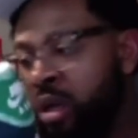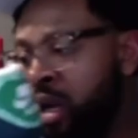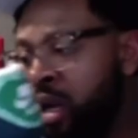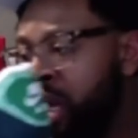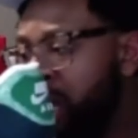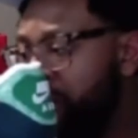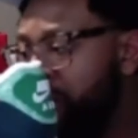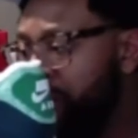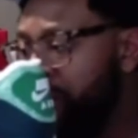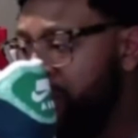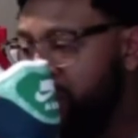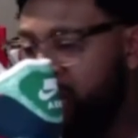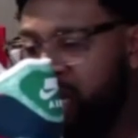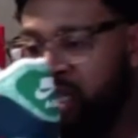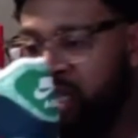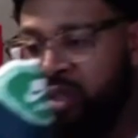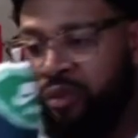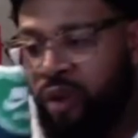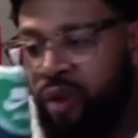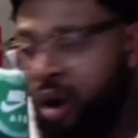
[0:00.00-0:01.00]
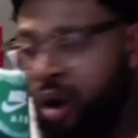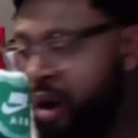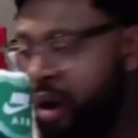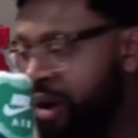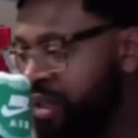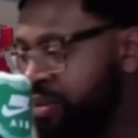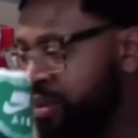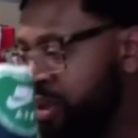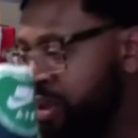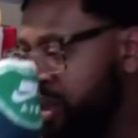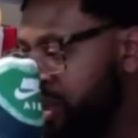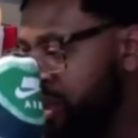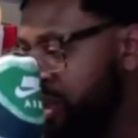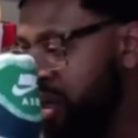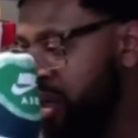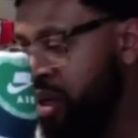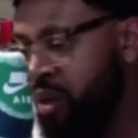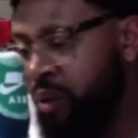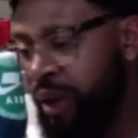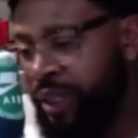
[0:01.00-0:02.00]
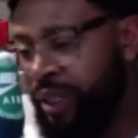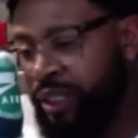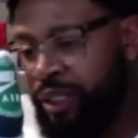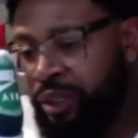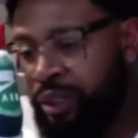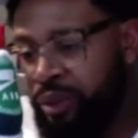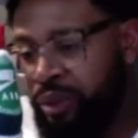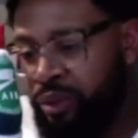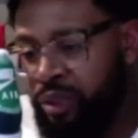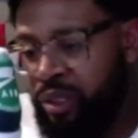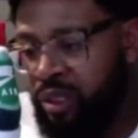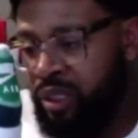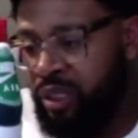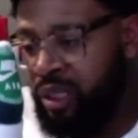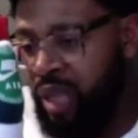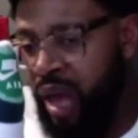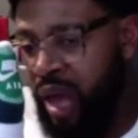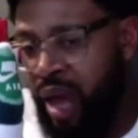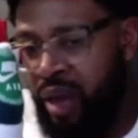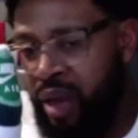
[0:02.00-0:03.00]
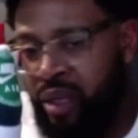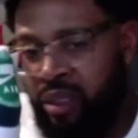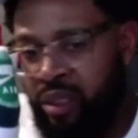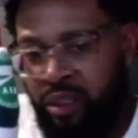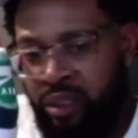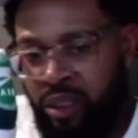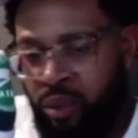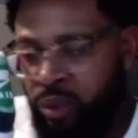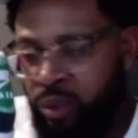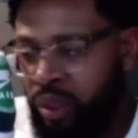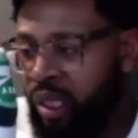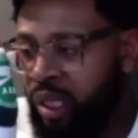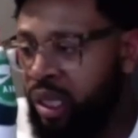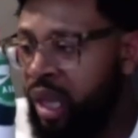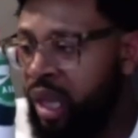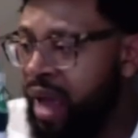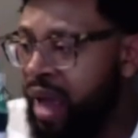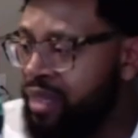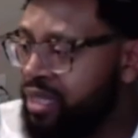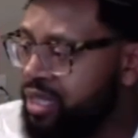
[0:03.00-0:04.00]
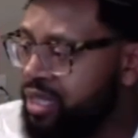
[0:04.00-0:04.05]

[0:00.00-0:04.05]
But these have always been a great shoe, just a lot of really classic